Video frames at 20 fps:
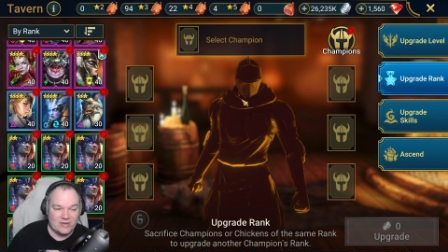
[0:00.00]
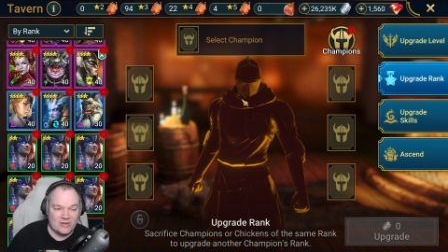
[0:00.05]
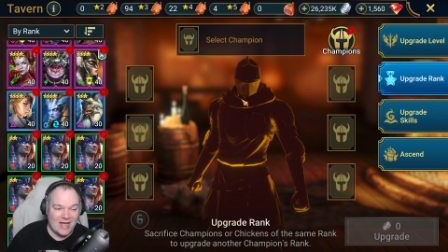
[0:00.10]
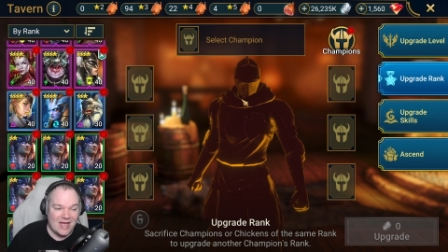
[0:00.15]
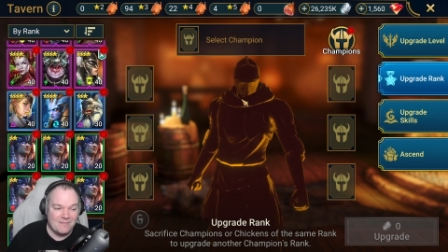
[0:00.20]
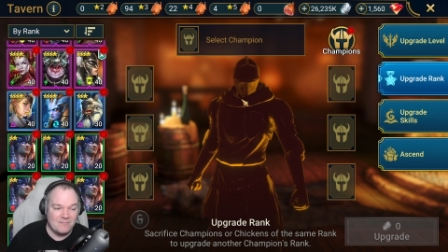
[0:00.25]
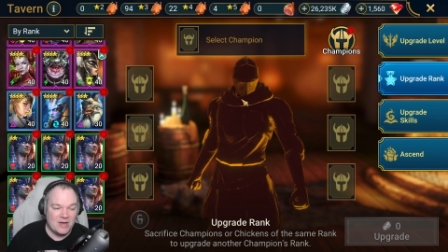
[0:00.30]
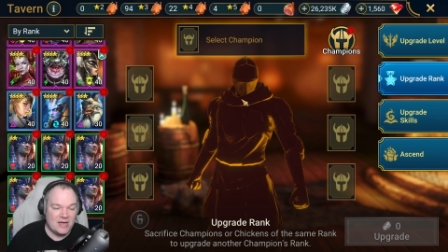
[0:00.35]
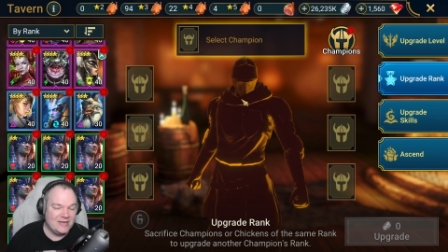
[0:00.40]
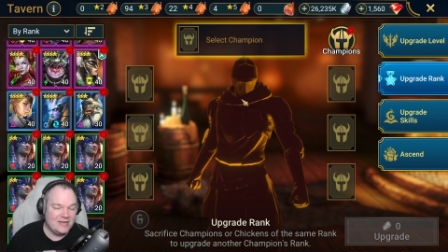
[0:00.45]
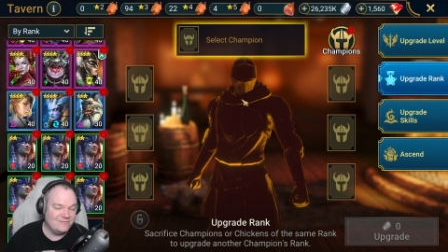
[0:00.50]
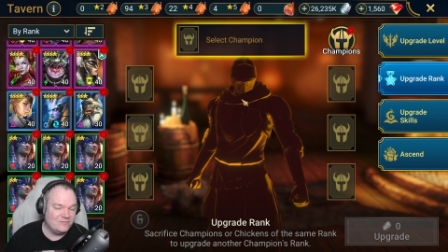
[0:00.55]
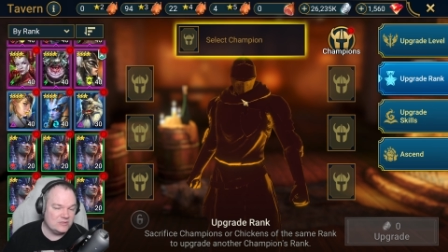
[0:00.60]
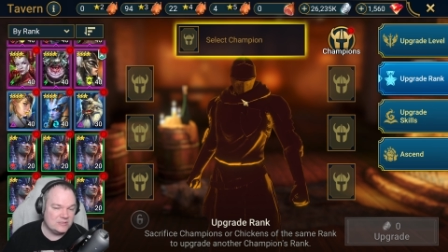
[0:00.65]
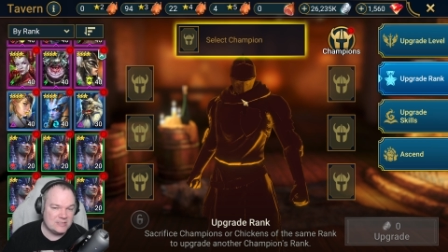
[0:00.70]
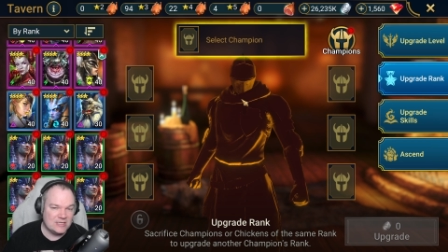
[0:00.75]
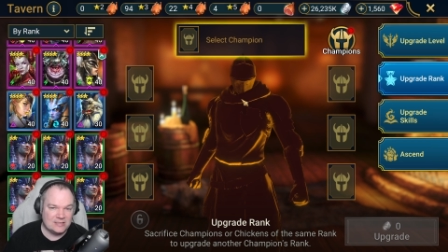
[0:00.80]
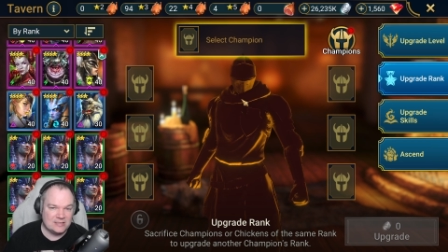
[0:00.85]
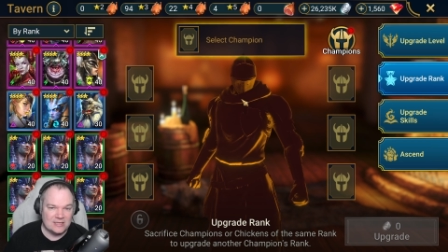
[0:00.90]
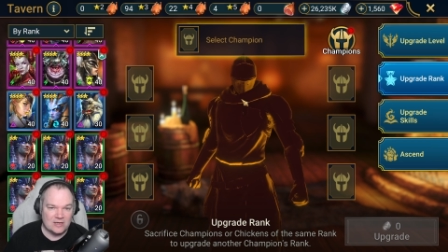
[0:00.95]
I might even
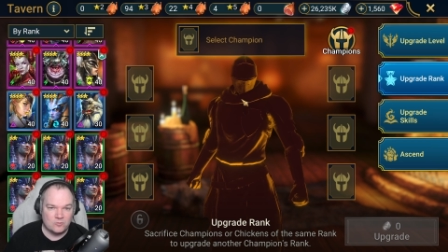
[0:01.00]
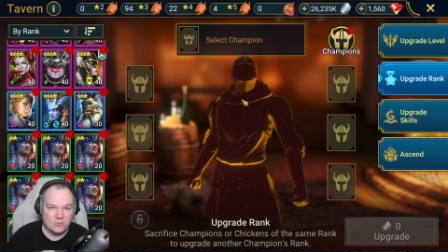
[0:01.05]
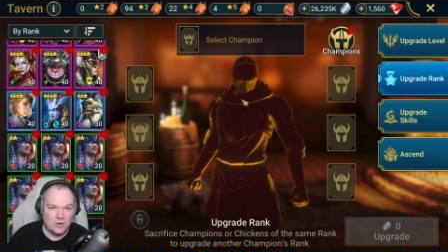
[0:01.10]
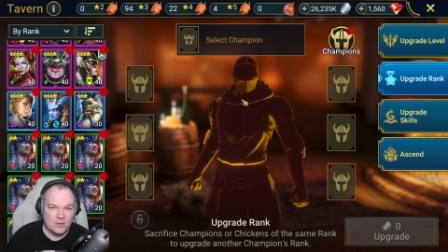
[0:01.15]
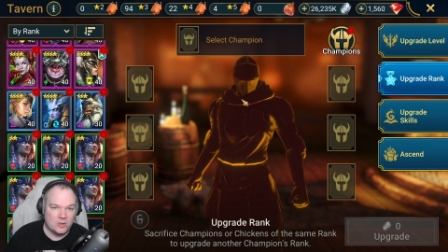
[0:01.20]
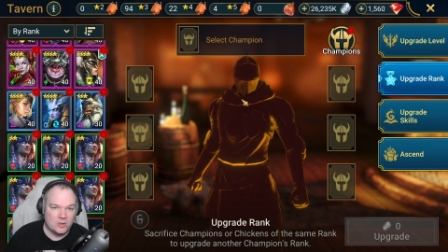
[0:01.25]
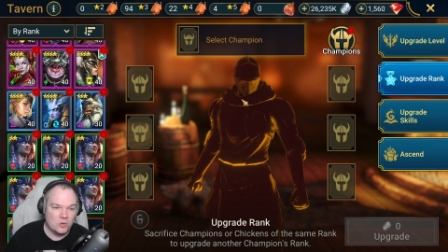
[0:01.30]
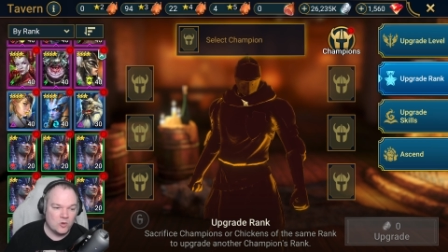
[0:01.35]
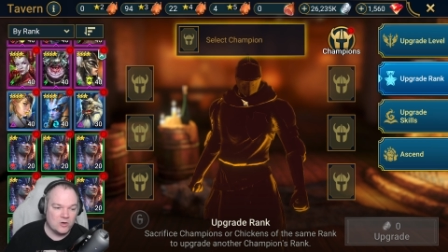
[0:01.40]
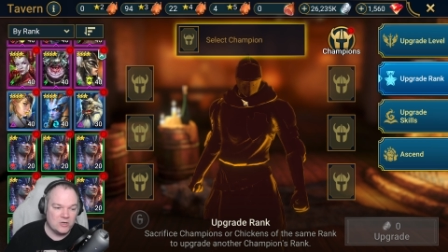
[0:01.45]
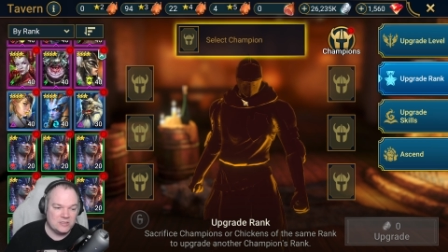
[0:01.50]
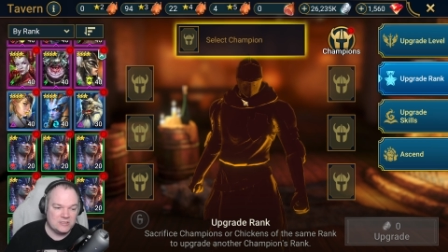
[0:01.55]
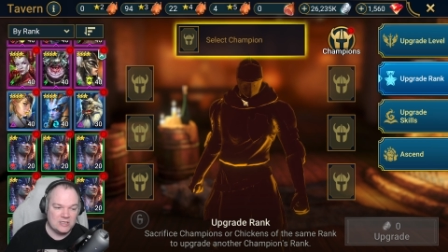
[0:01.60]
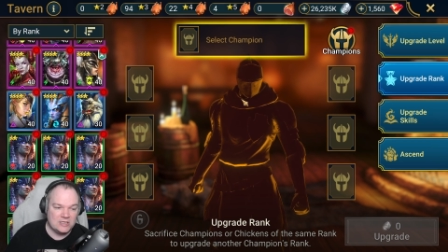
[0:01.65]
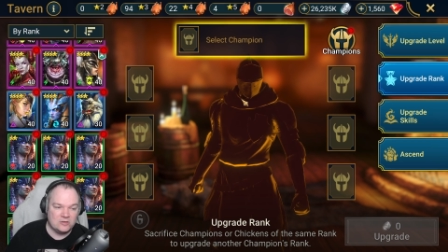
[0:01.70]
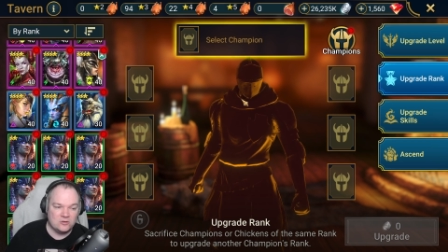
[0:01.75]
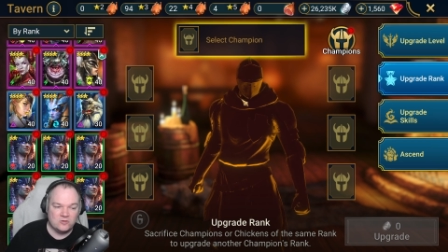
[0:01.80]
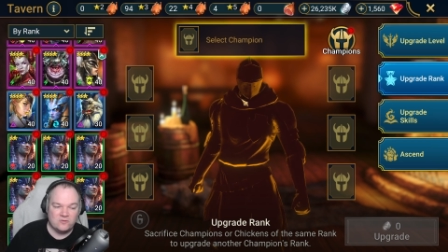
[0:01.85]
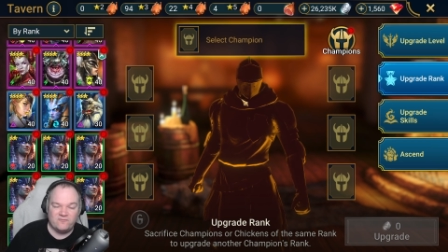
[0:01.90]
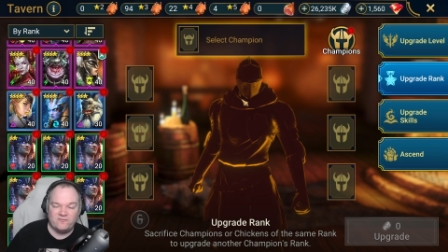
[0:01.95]
take that reliquary
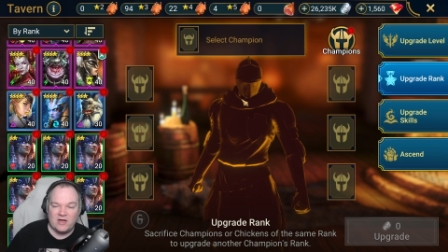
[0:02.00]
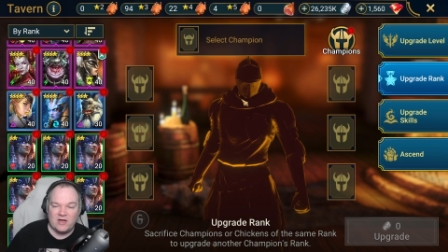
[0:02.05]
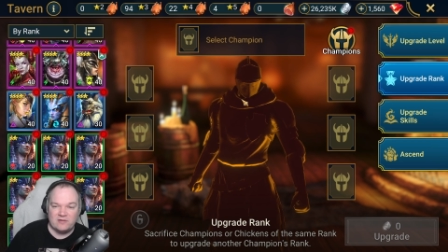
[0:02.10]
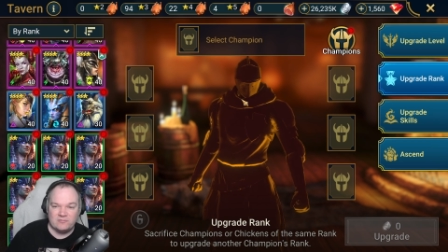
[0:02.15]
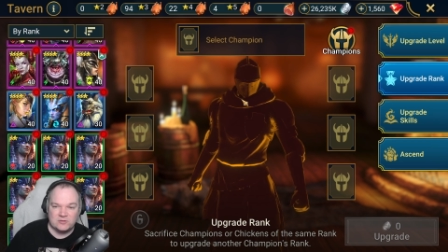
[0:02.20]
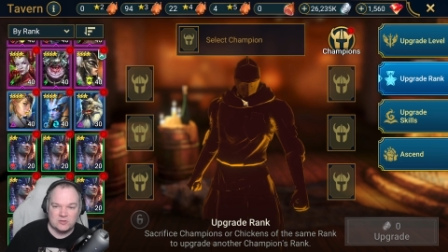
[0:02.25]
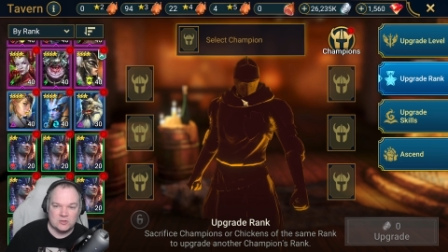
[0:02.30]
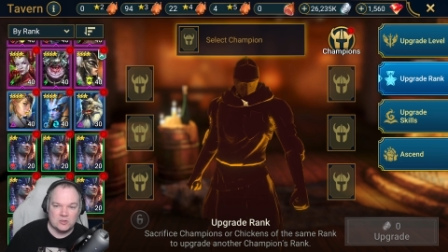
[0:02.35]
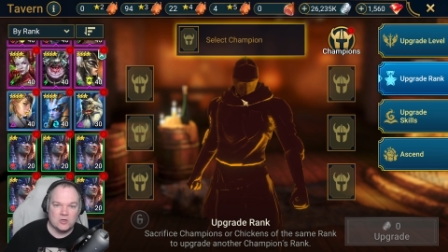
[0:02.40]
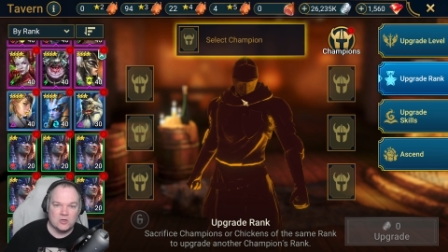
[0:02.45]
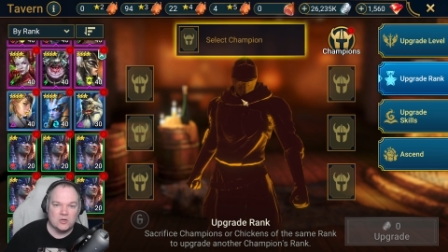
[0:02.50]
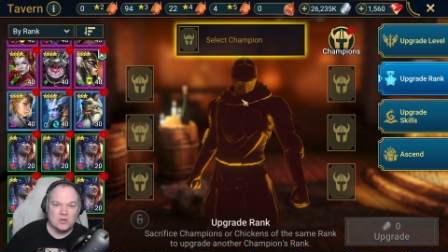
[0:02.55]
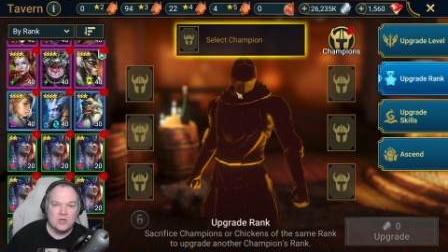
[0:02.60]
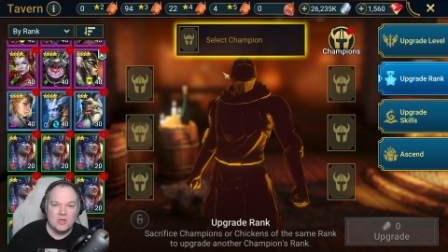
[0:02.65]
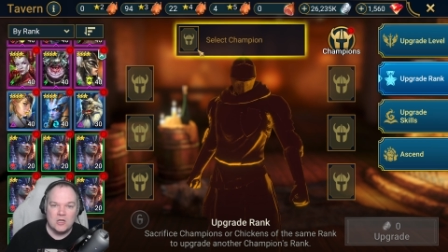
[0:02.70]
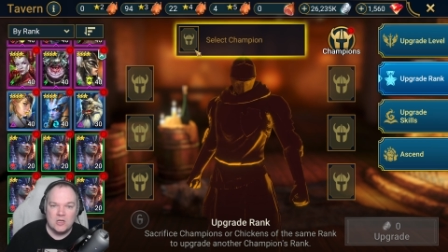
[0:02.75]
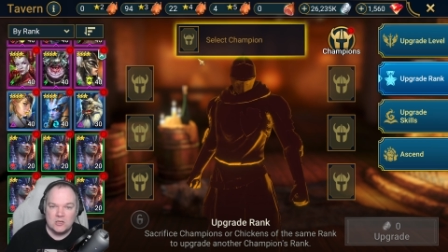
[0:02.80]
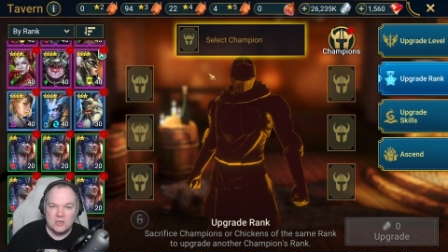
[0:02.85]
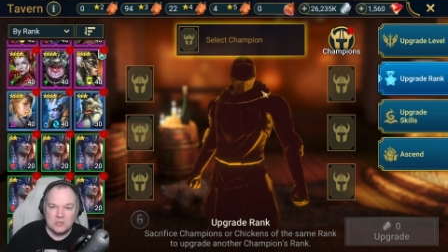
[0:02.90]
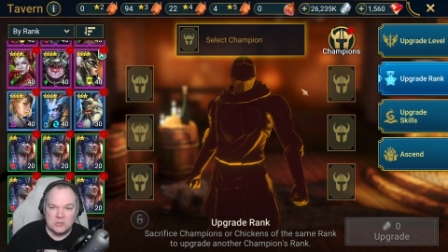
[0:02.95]
tender to 5-star
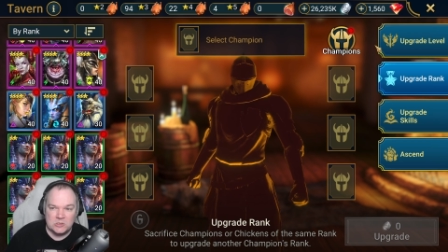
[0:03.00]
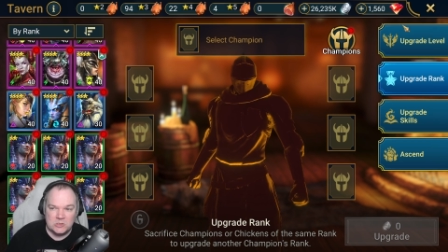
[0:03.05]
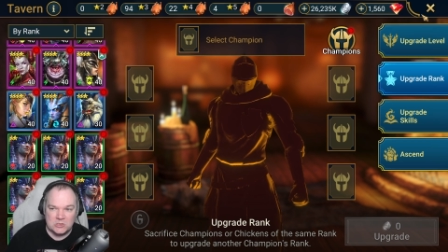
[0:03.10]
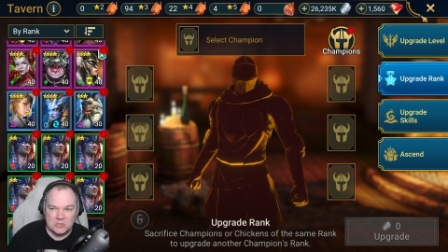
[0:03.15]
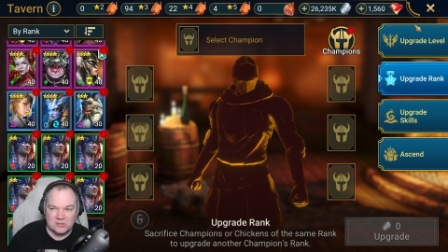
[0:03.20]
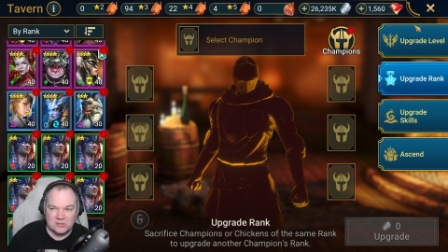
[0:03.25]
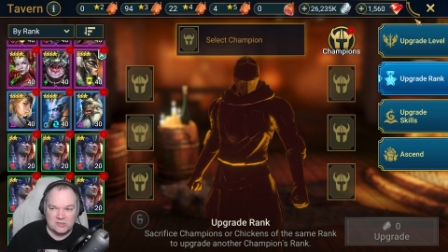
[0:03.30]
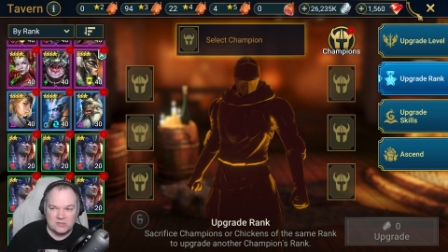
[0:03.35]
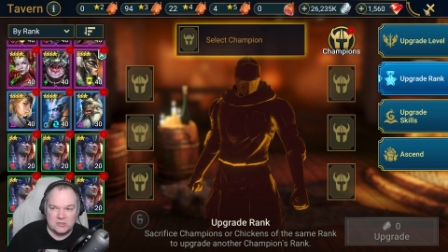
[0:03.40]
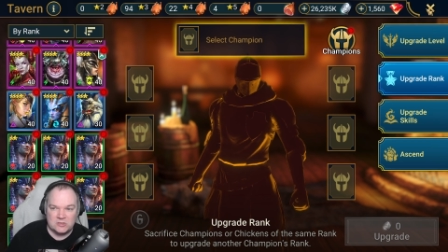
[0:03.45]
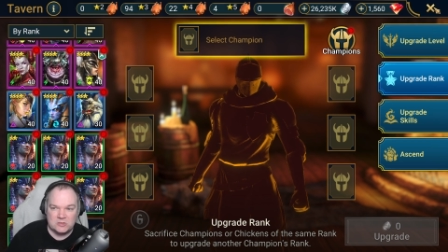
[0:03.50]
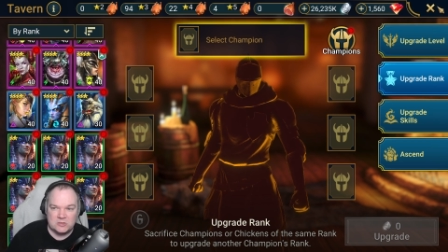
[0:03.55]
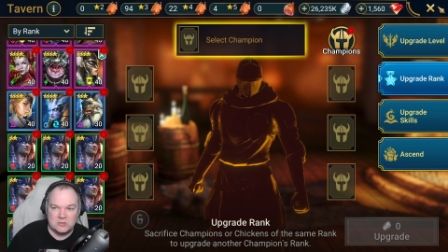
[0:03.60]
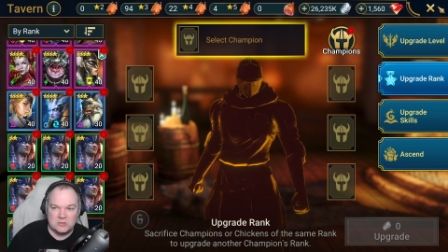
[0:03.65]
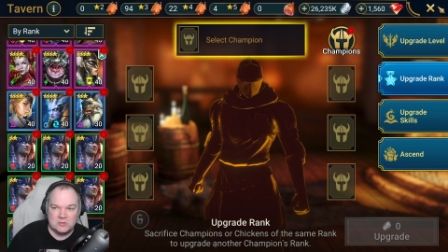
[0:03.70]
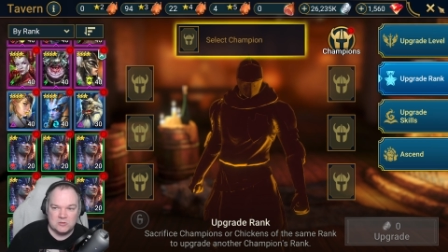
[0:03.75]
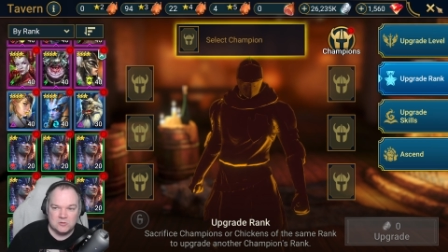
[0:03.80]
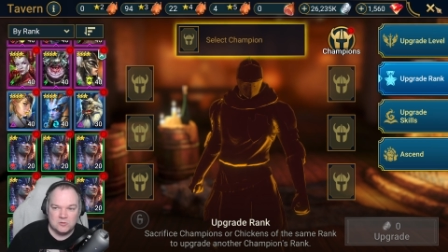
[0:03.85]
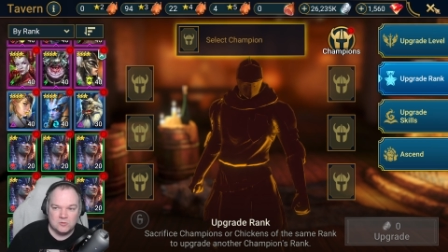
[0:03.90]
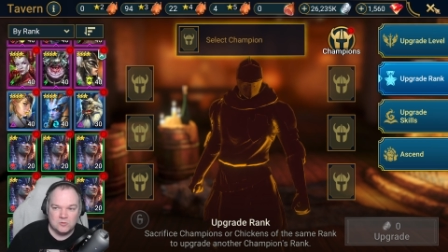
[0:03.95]
just
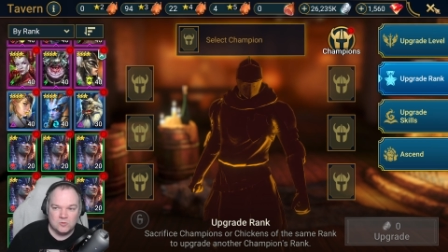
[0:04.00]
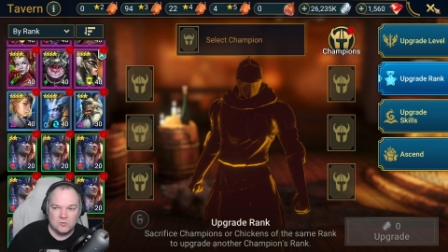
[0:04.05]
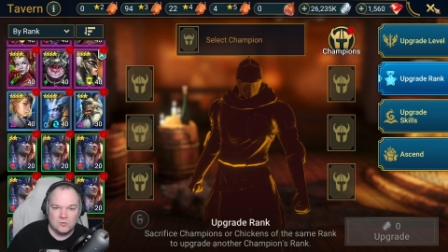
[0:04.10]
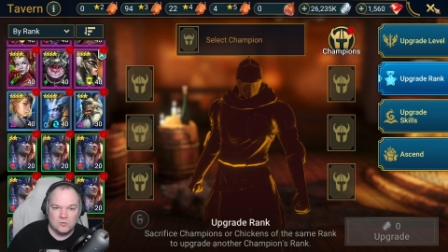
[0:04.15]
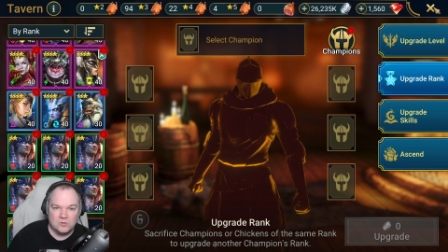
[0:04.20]
to